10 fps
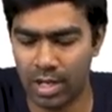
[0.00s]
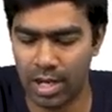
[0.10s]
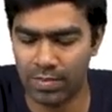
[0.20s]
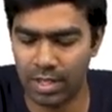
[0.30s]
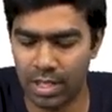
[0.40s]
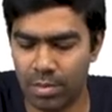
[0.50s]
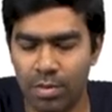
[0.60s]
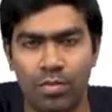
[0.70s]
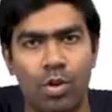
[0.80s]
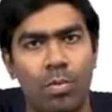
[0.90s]
and with the help
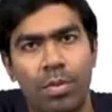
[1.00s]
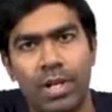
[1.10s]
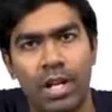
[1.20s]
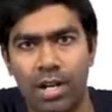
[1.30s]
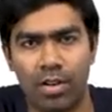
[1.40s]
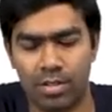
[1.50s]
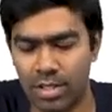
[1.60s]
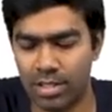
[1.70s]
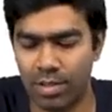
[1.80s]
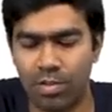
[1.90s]
of dopamine
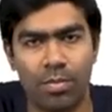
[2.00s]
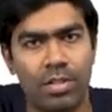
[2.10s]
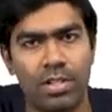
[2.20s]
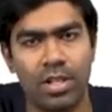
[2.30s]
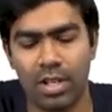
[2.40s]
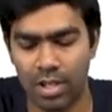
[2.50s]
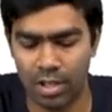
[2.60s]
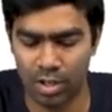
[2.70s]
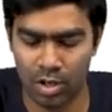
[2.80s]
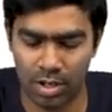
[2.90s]
hydroxylase, they form this
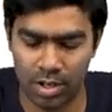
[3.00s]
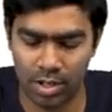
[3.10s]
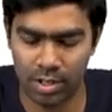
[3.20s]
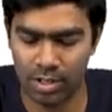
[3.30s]
noradrenaline.